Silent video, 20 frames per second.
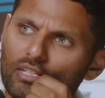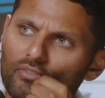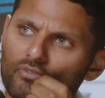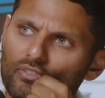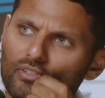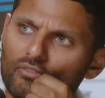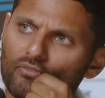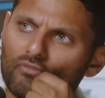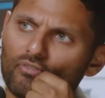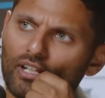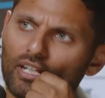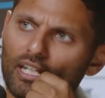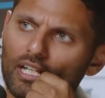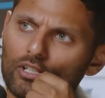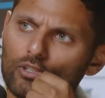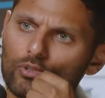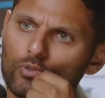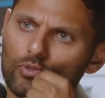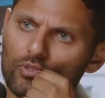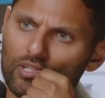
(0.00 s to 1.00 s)
different
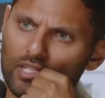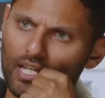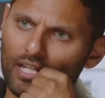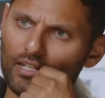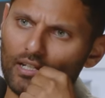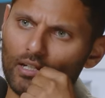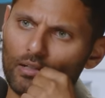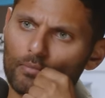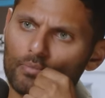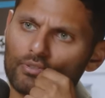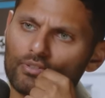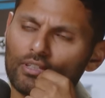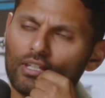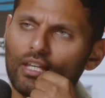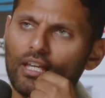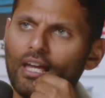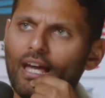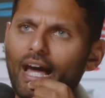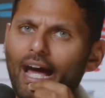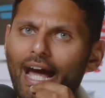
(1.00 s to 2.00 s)
financial setups
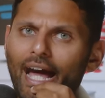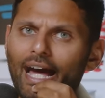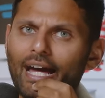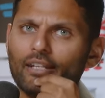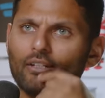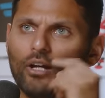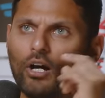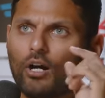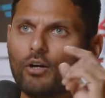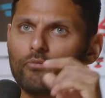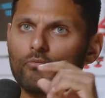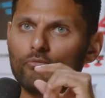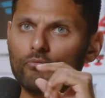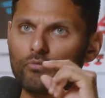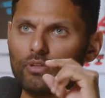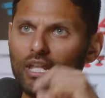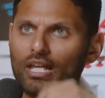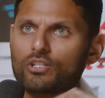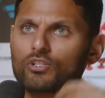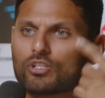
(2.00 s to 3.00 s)
and our
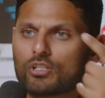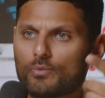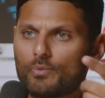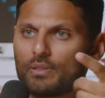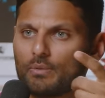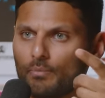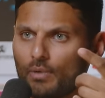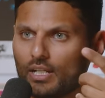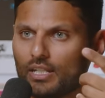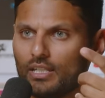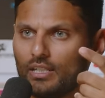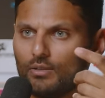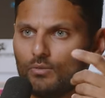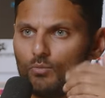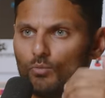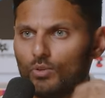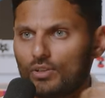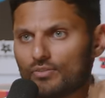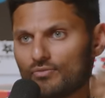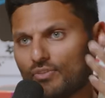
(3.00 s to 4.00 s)
relationship with money
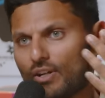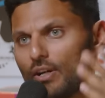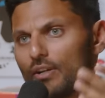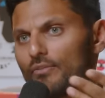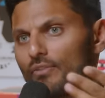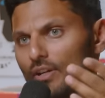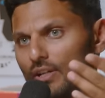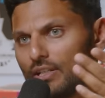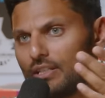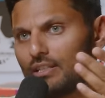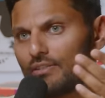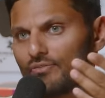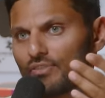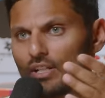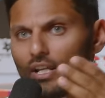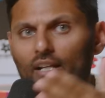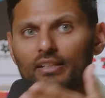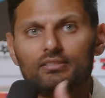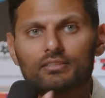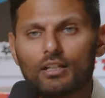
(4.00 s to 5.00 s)
was very, very
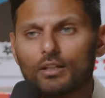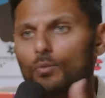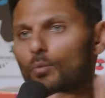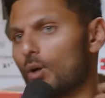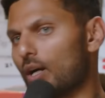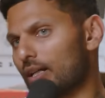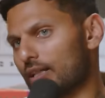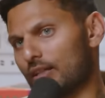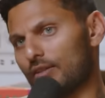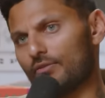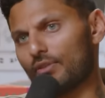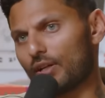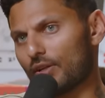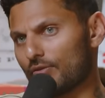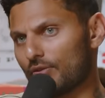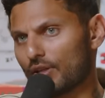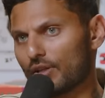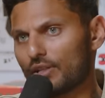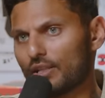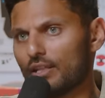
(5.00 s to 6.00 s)
different. I started working very,
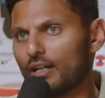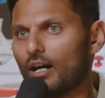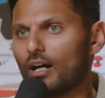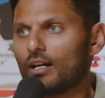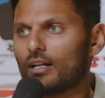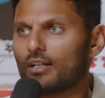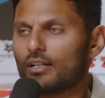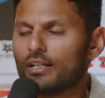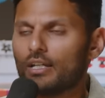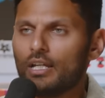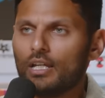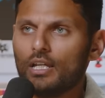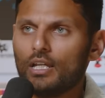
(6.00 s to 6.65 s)
very young.